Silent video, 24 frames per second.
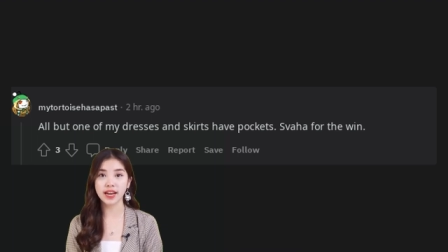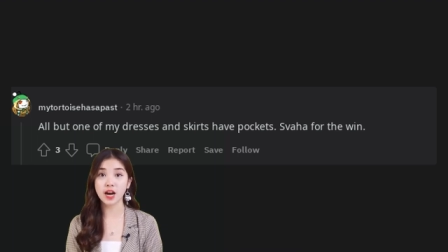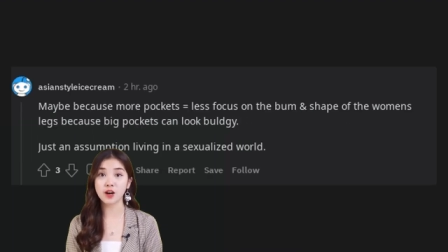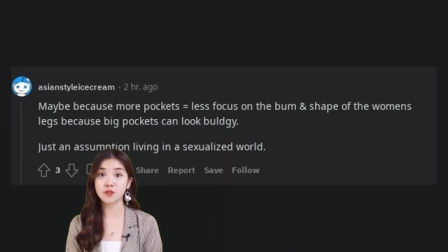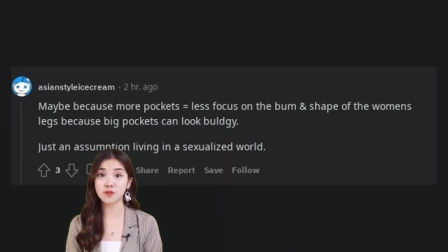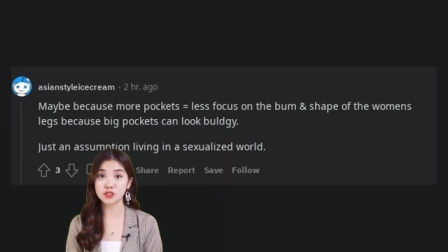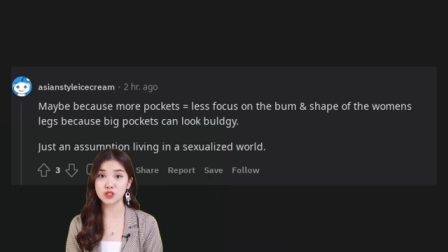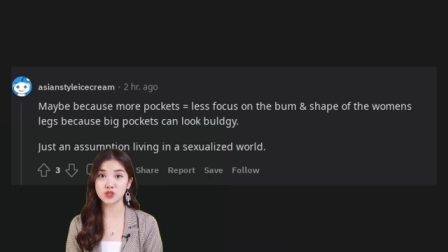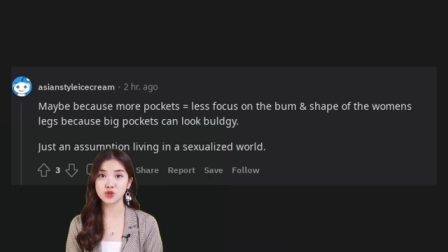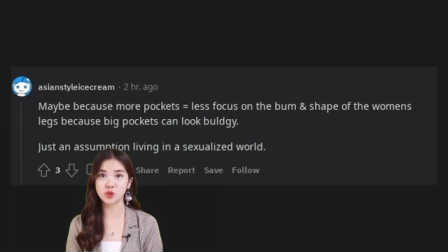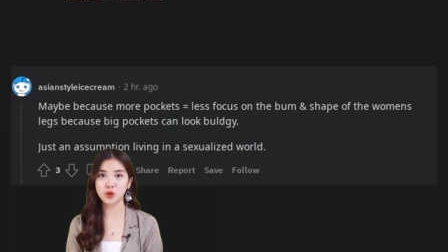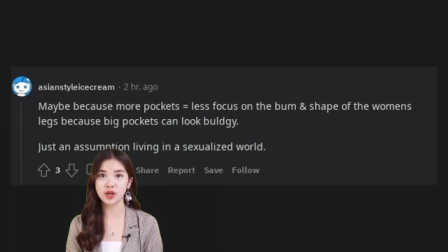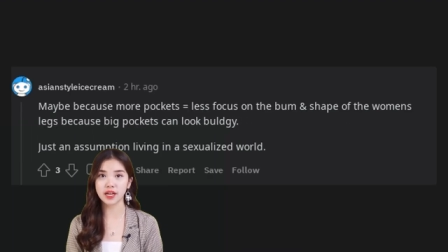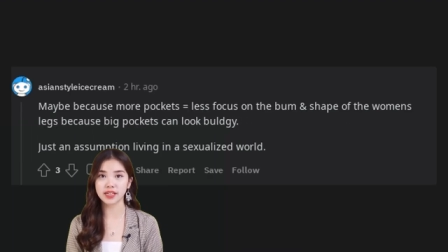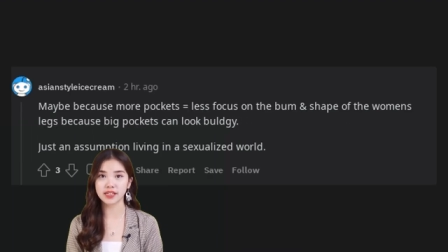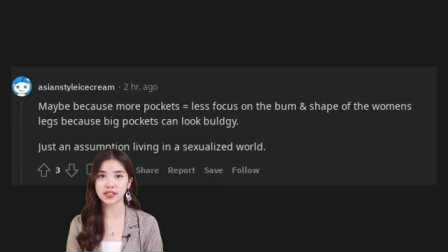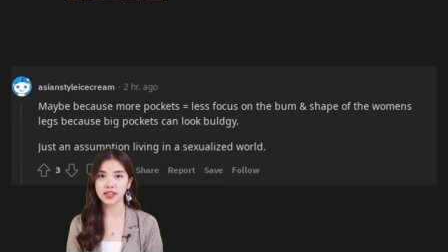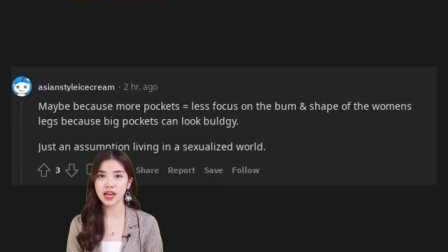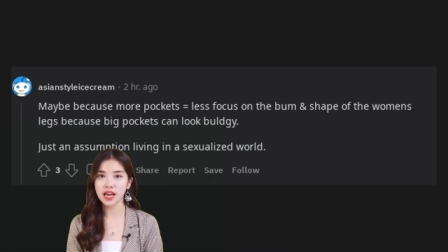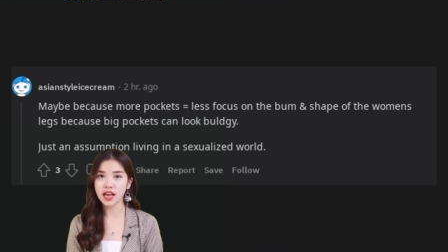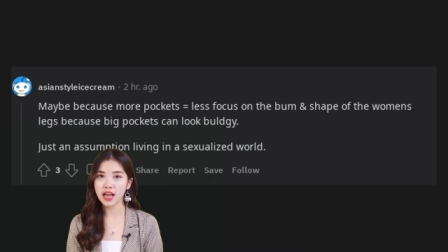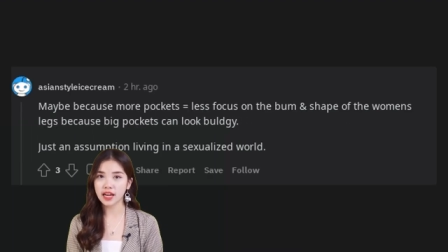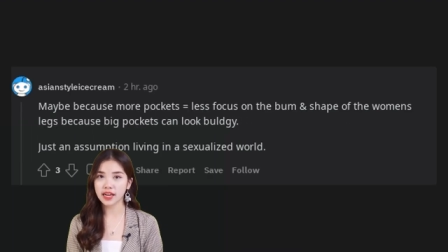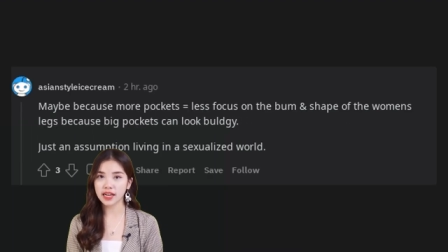Maybe
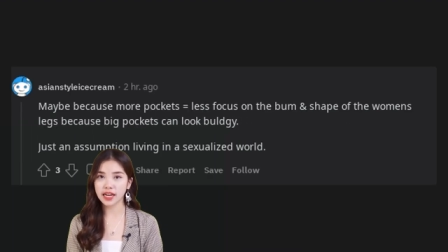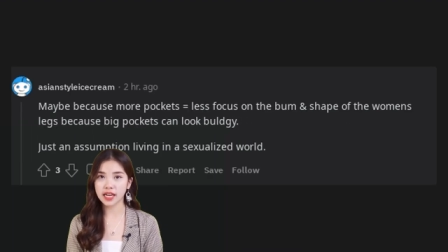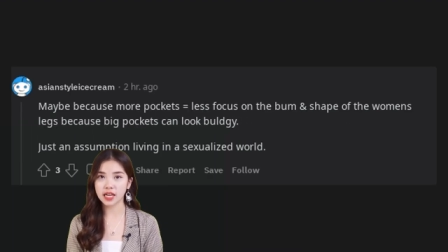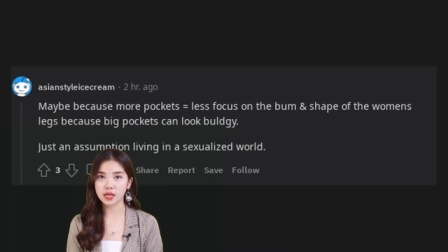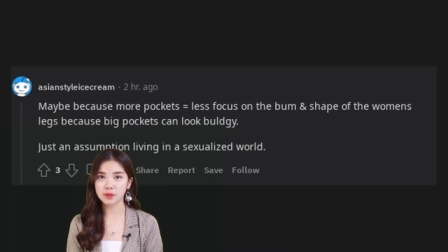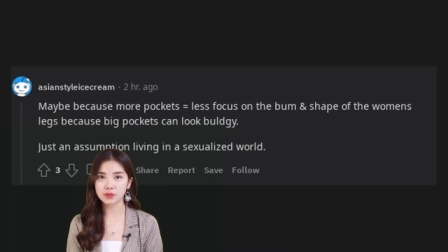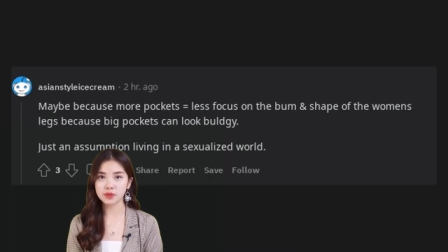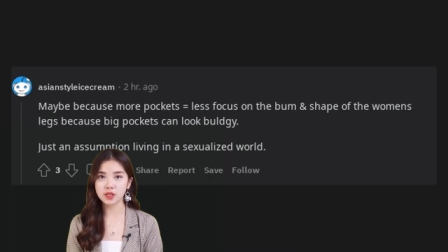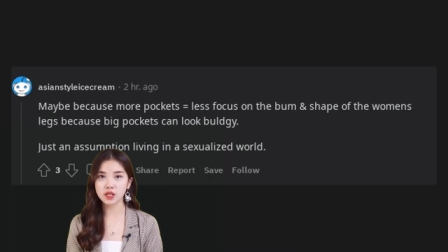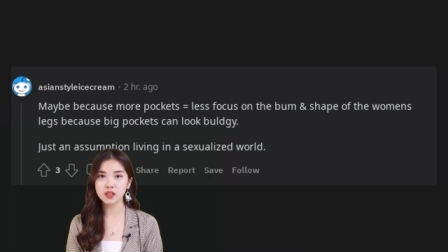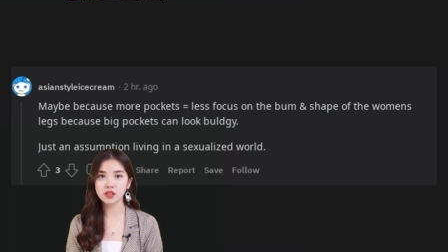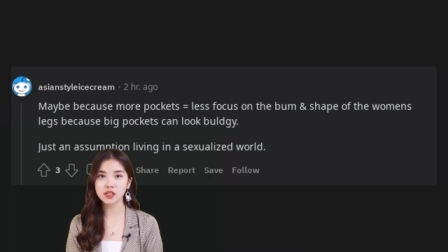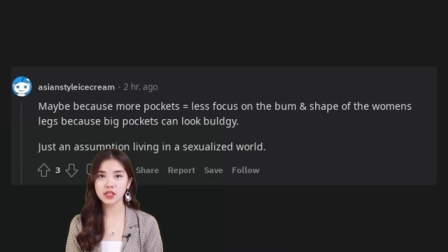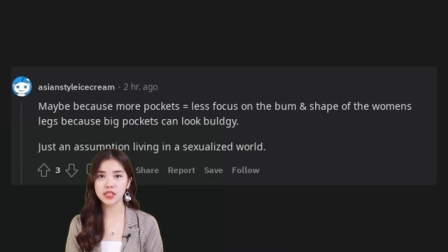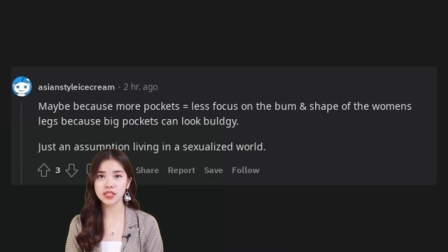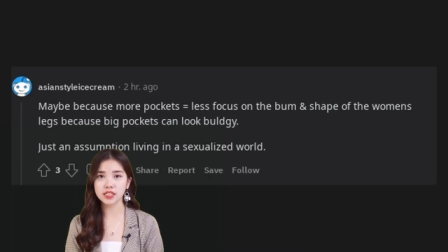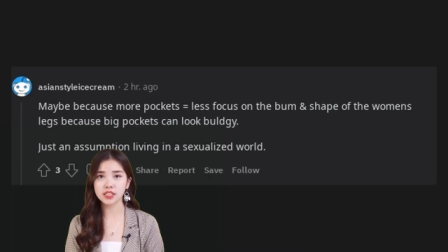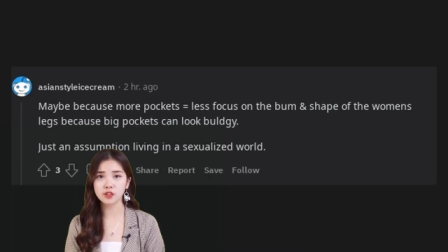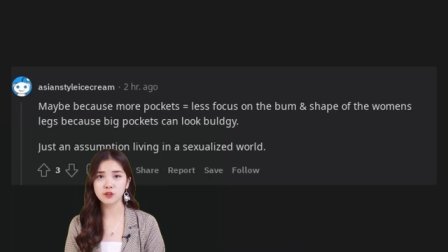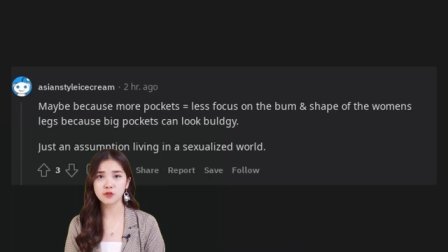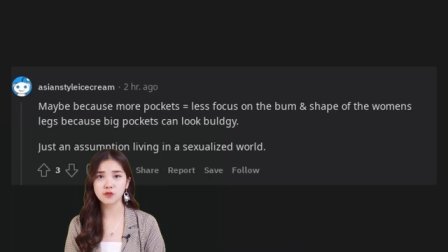because more pockets,